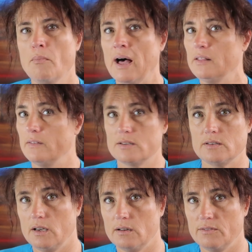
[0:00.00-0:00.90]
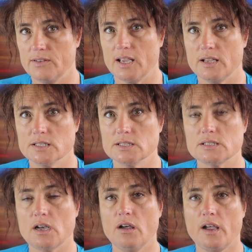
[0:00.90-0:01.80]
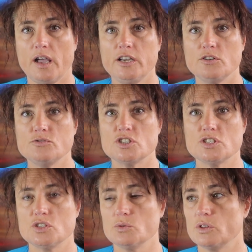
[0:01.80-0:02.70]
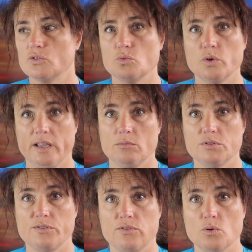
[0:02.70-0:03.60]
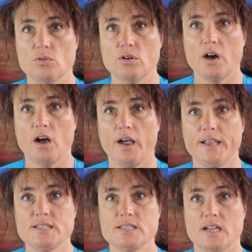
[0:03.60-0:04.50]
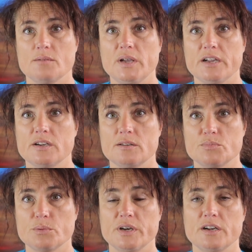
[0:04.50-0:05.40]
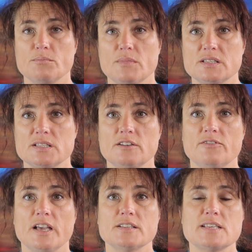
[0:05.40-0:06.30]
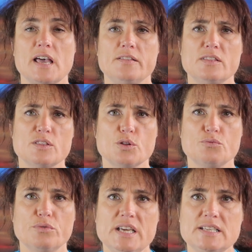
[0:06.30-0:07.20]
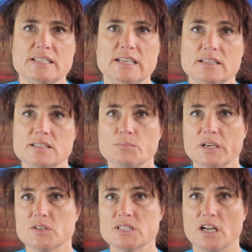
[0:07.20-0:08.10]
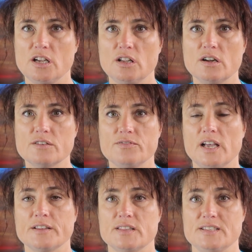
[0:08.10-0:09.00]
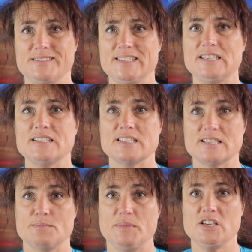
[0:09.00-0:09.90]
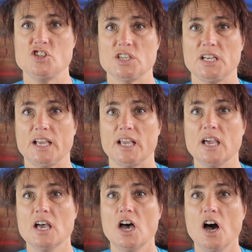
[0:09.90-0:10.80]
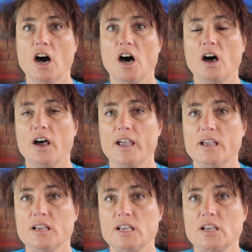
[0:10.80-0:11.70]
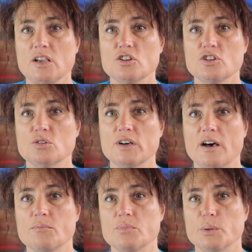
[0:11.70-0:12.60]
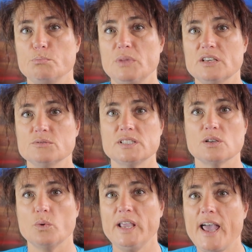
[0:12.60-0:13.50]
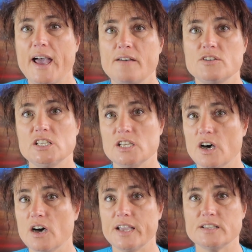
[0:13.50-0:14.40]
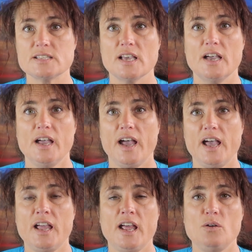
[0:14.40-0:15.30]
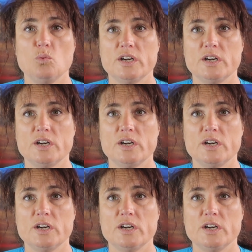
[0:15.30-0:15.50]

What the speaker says: months in advance, I don't just do it the week before, I start preparing months in advance. And the reason is because a lot of like the dinners especially, I cook up meals that we have at night and